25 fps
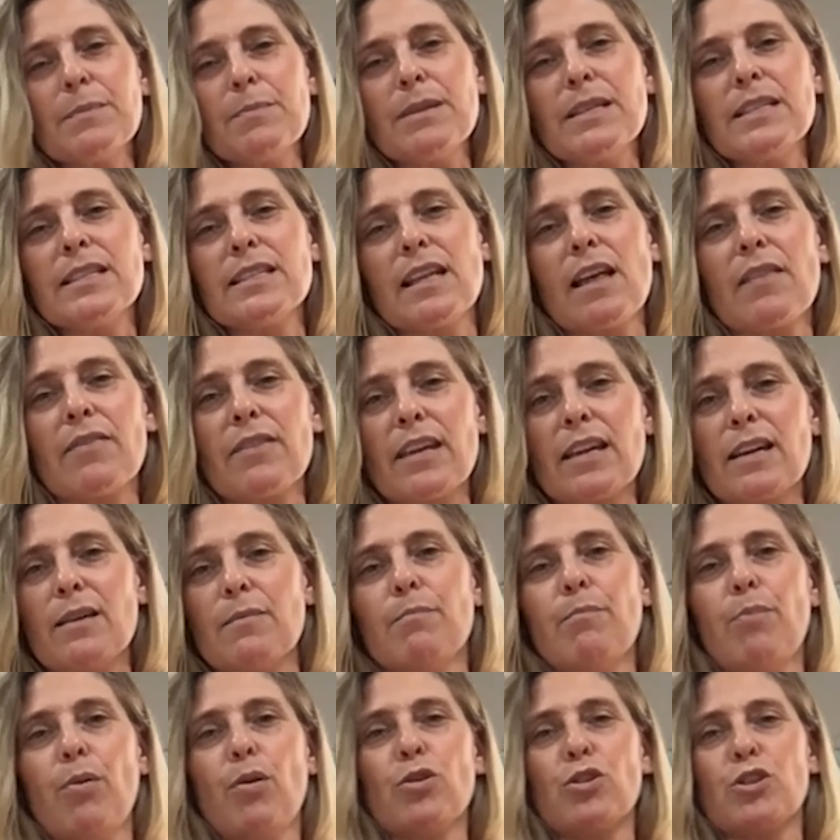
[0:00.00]
means that they can
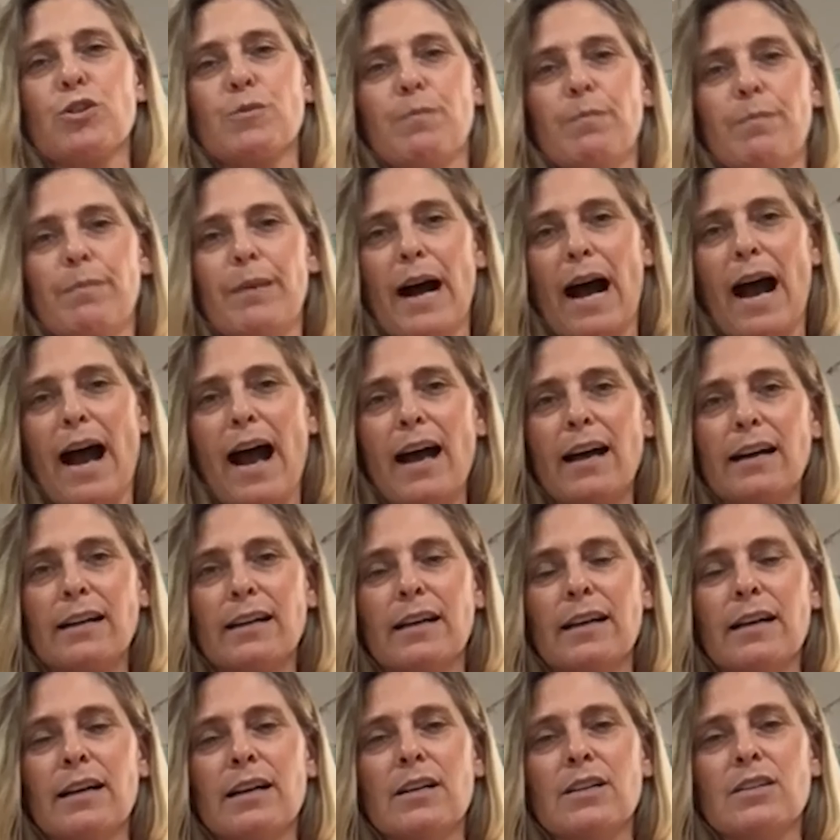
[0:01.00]
push back.